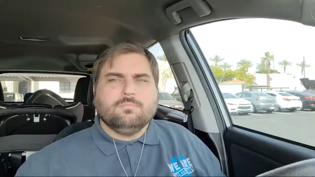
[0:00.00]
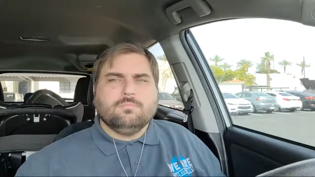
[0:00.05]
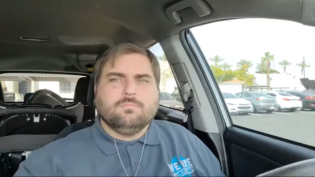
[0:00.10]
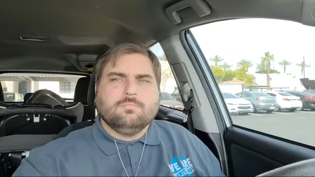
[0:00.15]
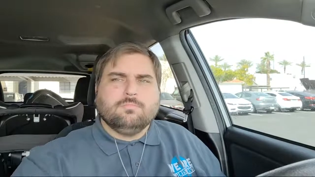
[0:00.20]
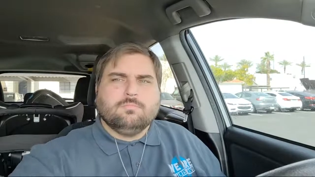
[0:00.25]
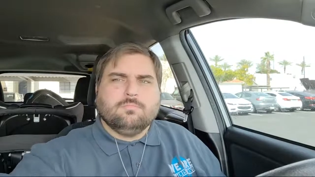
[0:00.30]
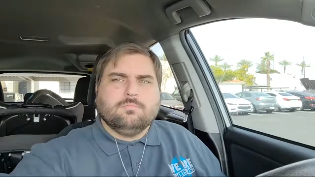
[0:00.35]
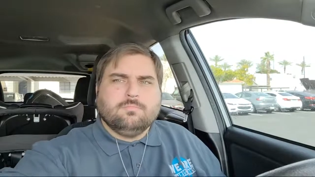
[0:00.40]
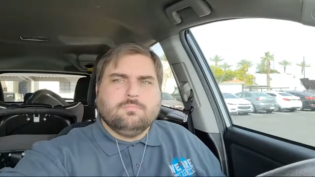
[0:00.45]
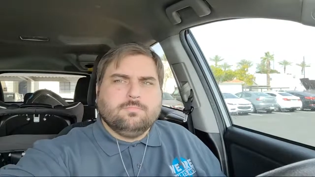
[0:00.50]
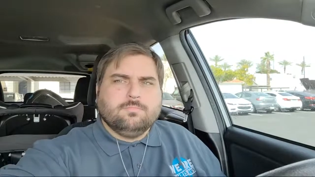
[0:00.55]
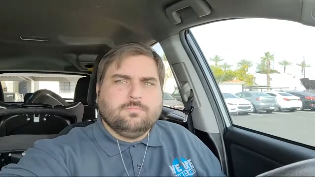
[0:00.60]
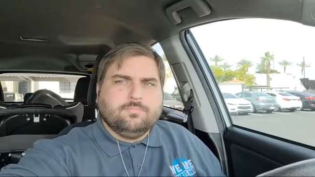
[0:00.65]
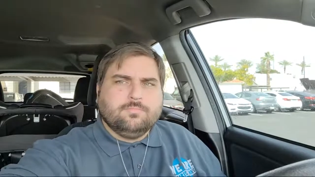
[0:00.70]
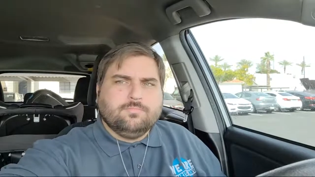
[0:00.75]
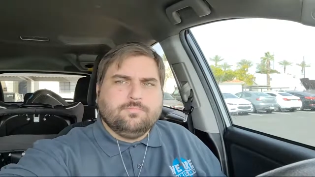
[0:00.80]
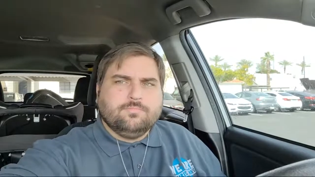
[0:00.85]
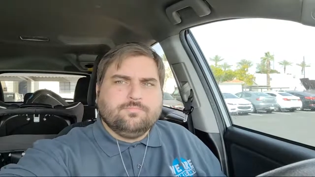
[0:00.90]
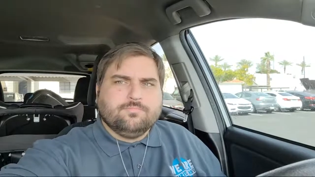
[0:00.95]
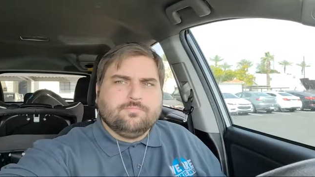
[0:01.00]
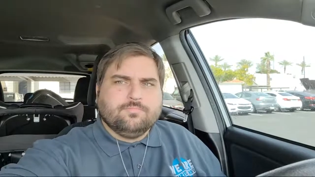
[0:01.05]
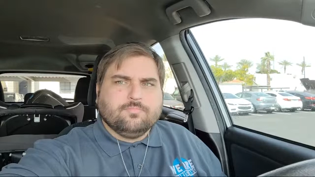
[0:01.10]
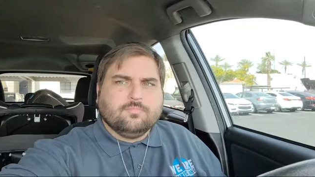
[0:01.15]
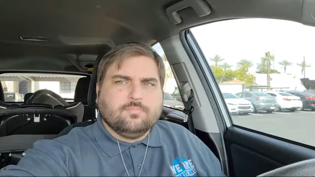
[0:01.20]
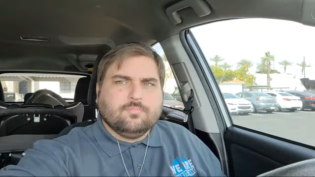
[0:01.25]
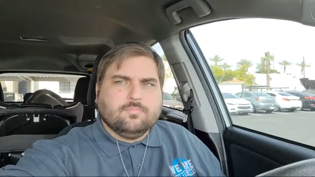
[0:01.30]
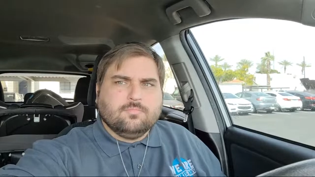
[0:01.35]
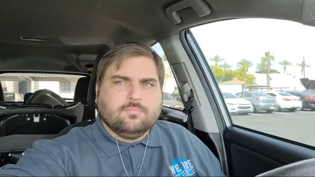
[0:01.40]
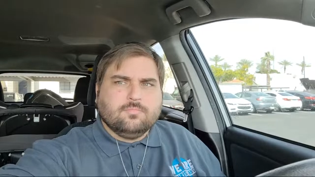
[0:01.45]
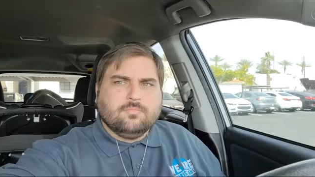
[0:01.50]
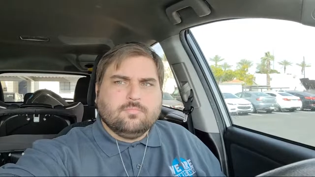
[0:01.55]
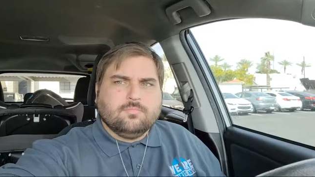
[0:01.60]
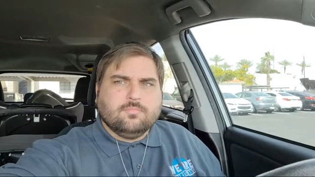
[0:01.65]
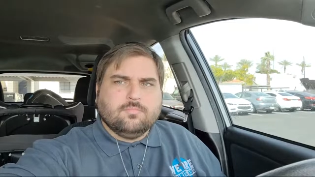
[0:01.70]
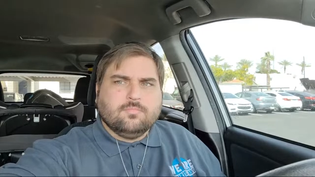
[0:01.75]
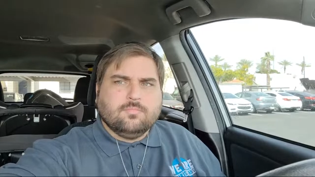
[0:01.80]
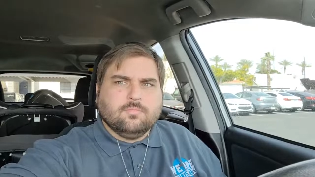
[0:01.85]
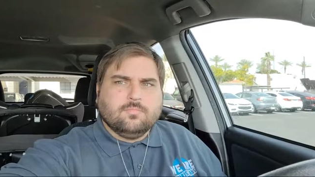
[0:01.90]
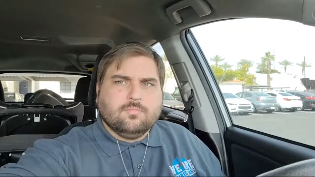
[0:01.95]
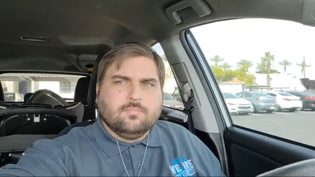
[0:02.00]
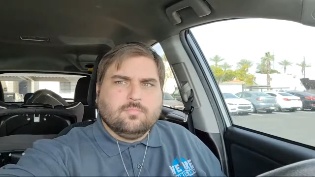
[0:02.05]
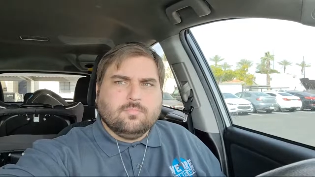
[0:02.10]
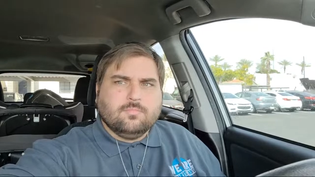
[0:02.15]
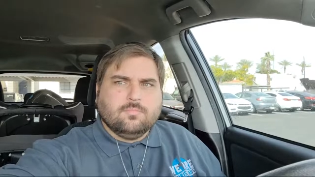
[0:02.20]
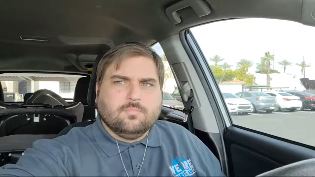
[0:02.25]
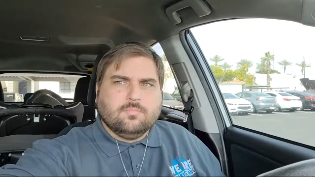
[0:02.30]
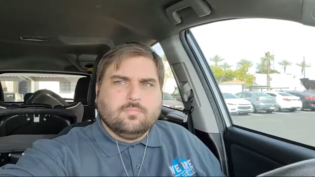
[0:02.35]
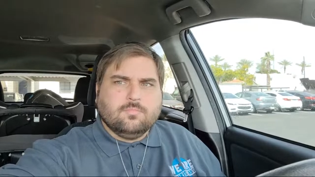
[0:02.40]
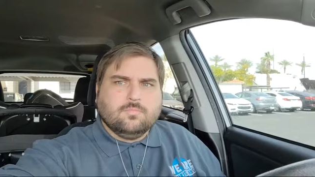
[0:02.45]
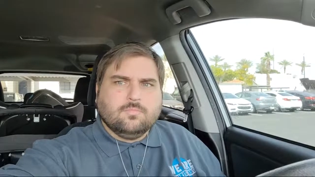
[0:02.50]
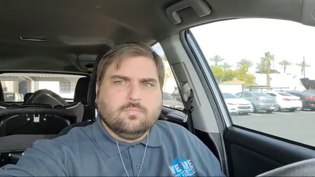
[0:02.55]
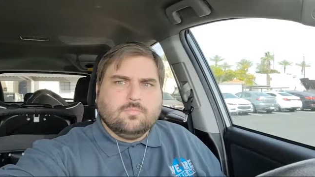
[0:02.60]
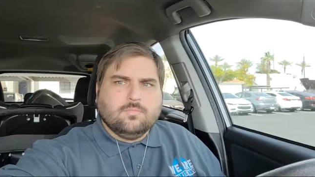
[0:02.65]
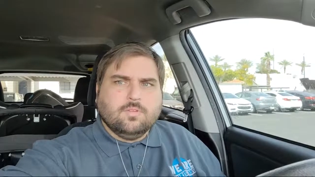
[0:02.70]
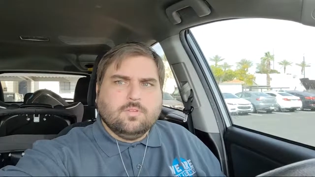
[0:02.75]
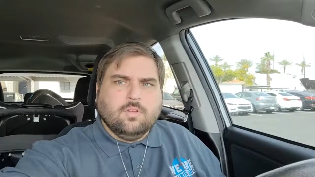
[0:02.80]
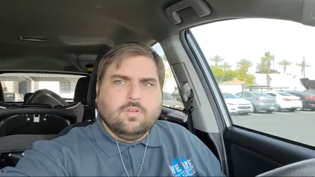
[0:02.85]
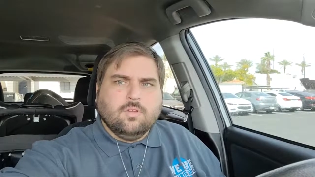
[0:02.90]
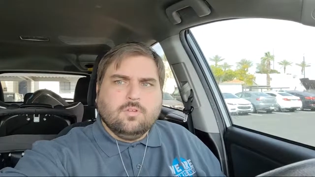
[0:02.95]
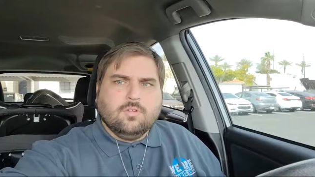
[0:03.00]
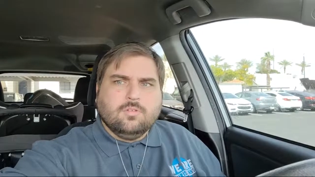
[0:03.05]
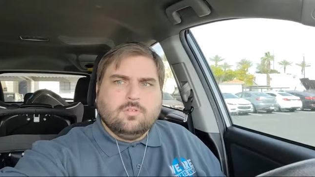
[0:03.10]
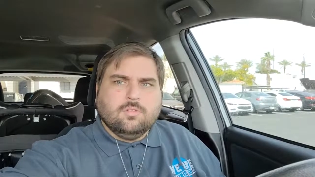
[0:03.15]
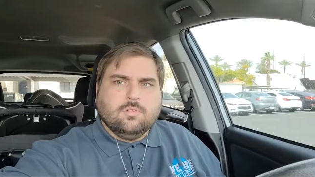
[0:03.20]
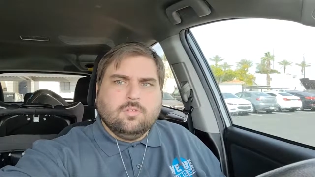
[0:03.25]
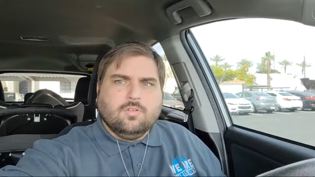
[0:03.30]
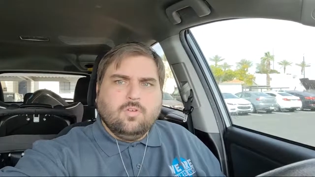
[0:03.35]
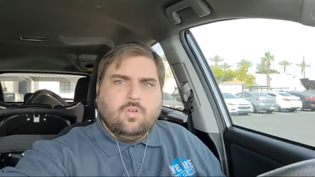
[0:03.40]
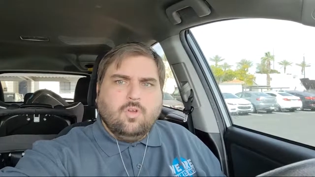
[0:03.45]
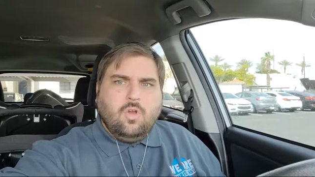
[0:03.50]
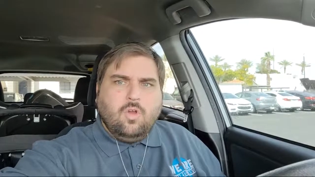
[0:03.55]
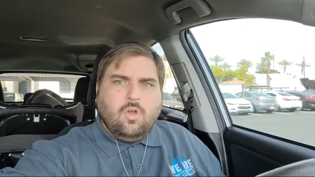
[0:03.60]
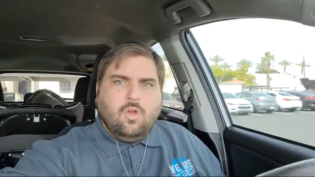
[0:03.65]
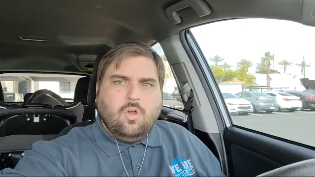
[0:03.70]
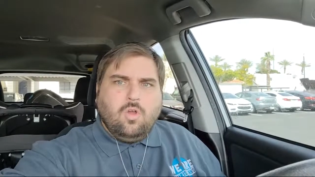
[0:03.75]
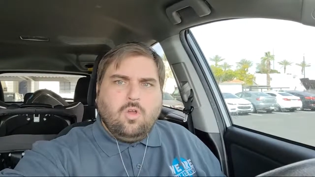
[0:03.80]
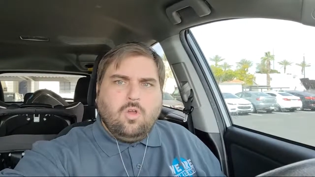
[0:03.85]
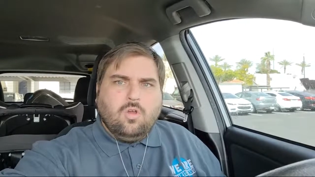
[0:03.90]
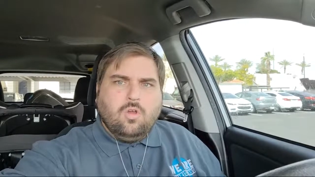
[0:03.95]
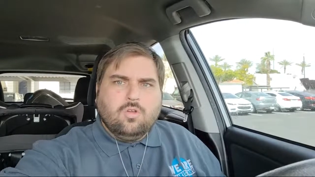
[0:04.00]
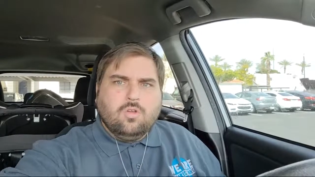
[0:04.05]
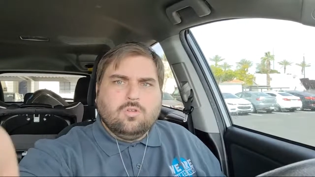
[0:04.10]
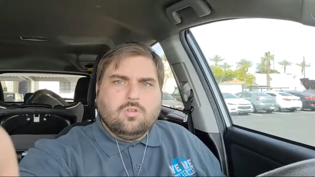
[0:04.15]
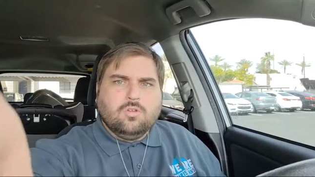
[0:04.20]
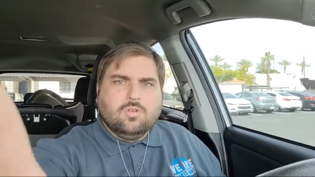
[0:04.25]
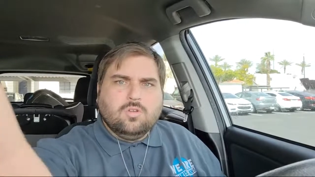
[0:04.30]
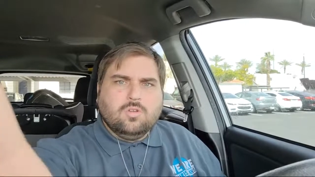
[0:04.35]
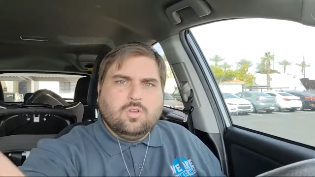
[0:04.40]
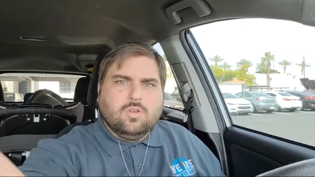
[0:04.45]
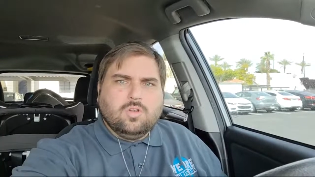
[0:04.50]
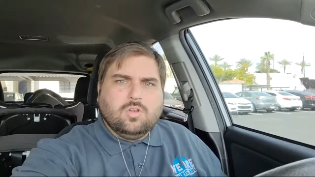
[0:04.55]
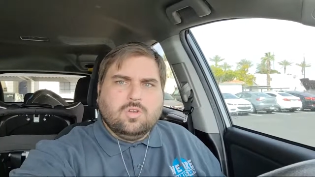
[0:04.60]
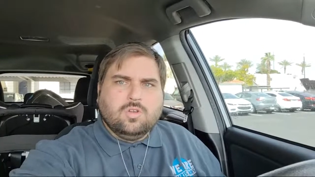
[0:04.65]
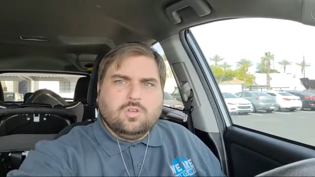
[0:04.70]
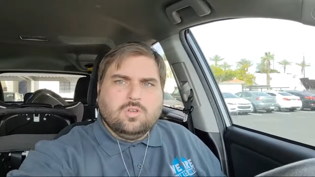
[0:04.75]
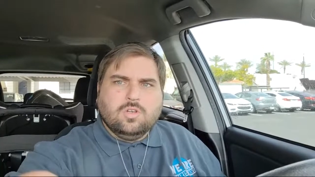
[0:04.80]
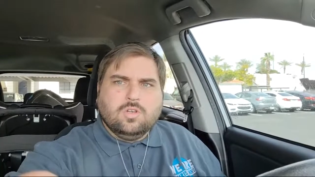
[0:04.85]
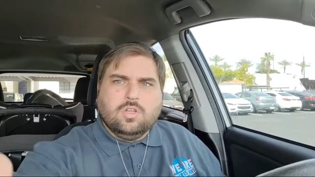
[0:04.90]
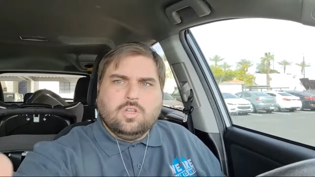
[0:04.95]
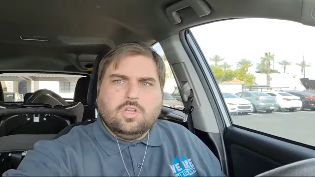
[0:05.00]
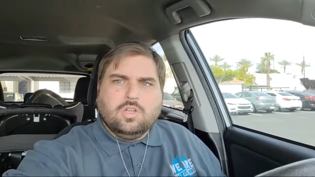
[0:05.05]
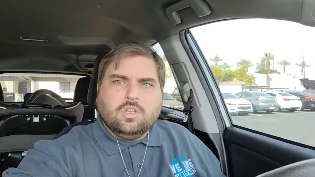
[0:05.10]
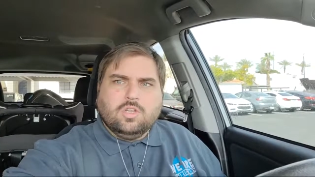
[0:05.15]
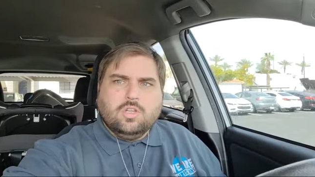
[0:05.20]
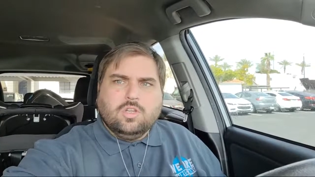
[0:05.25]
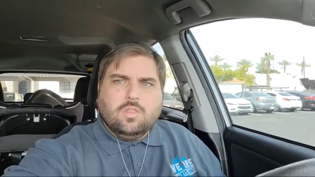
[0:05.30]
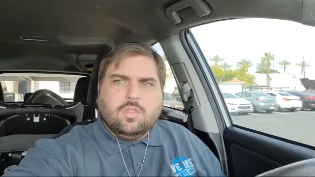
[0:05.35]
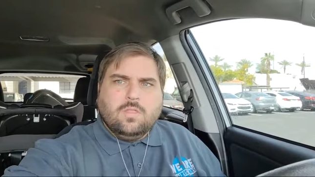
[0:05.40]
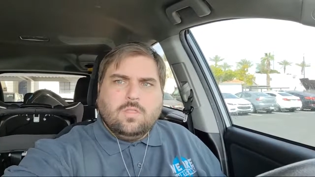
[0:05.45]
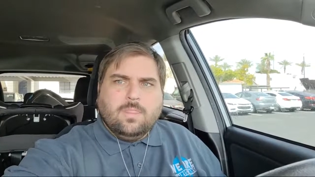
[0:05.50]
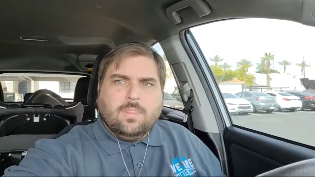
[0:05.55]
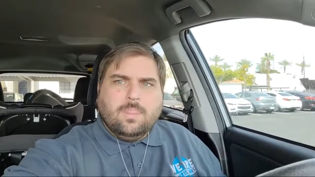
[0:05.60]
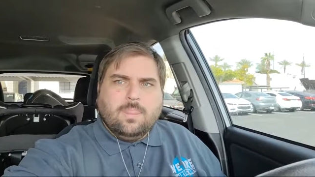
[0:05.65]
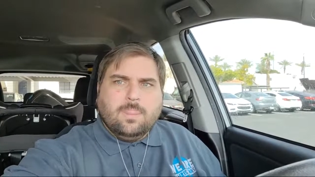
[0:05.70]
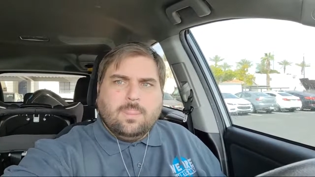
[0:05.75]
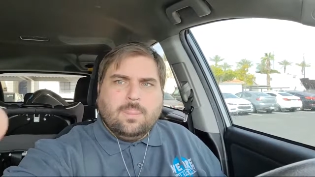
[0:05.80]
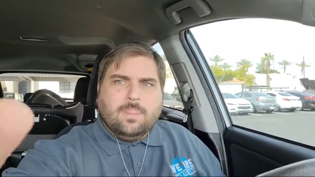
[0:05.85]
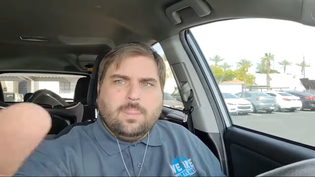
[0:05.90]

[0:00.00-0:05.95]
Nobody speaks.